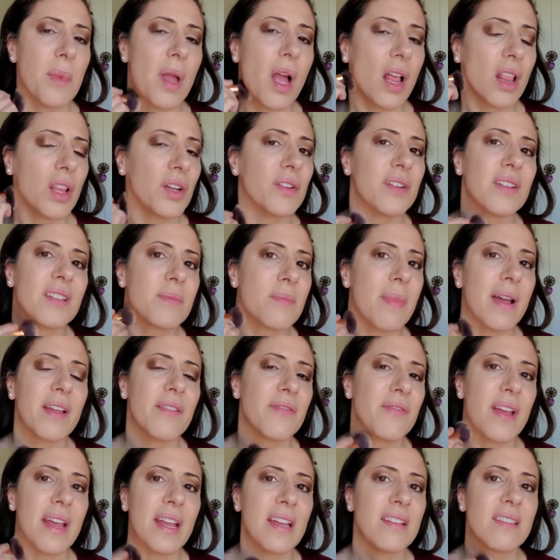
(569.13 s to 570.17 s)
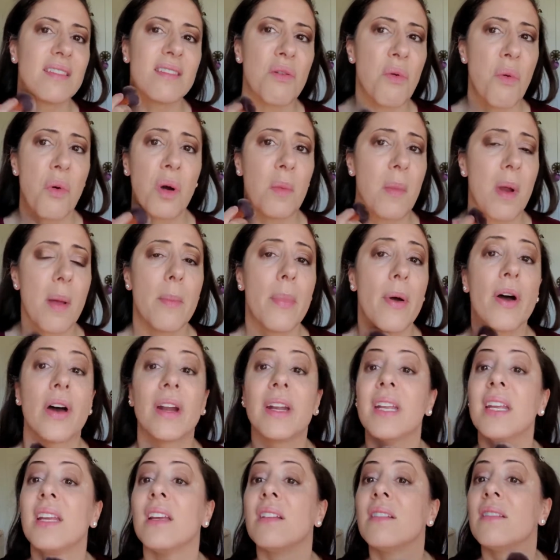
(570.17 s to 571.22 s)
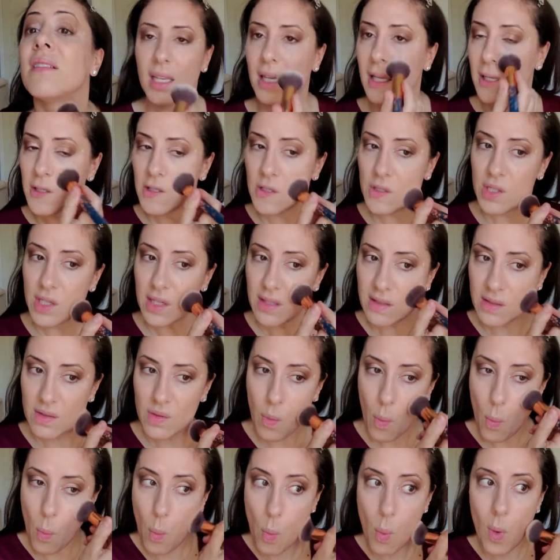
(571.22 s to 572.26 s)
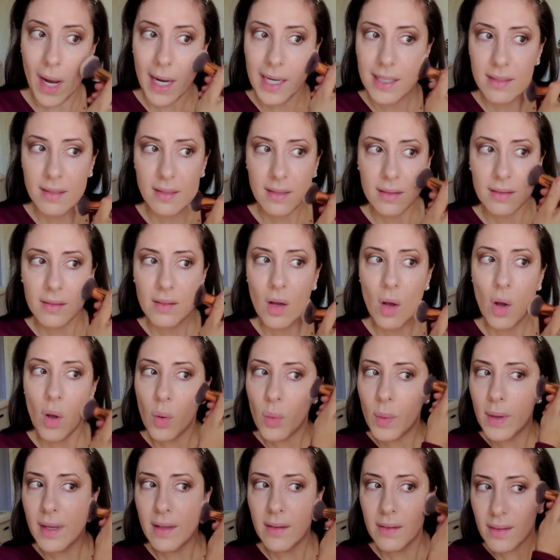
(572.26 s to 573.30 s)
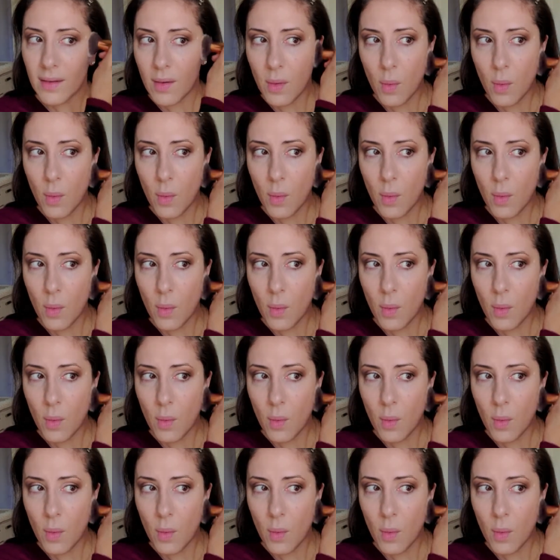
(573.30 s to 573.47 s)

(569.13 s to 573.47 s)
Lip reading: color as my face or my body. It's just white, always